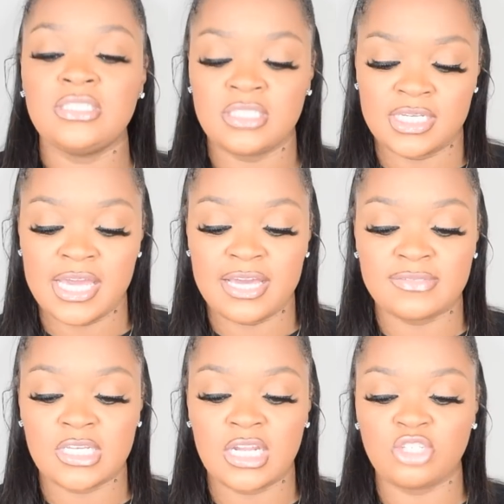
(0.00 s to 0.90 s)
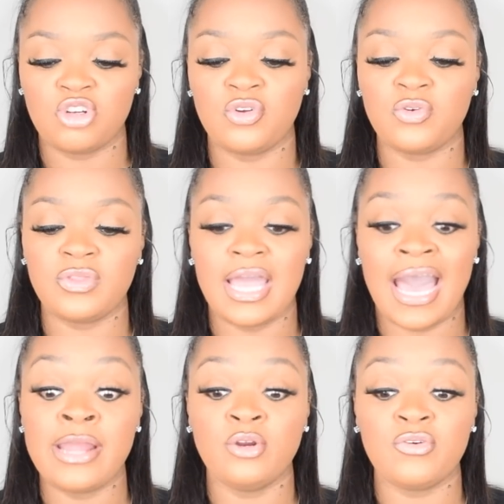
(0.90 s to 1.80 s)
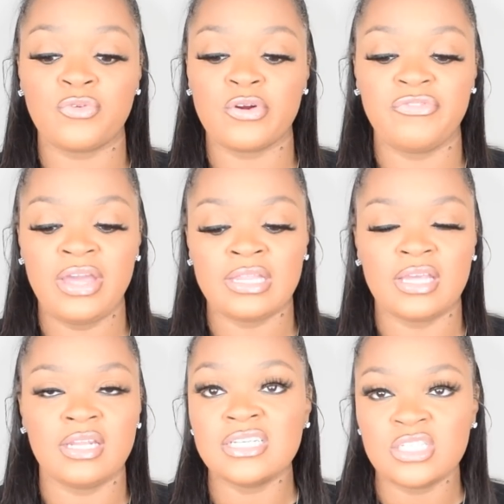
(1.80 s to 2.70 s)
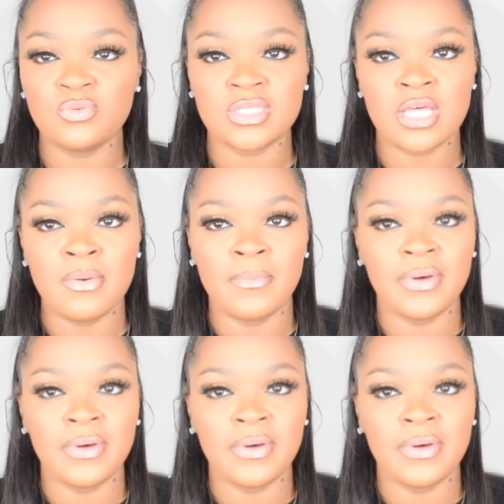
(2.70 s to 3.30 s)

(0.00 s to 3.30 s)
should have to let y'all know that I know for a fact that shit was him.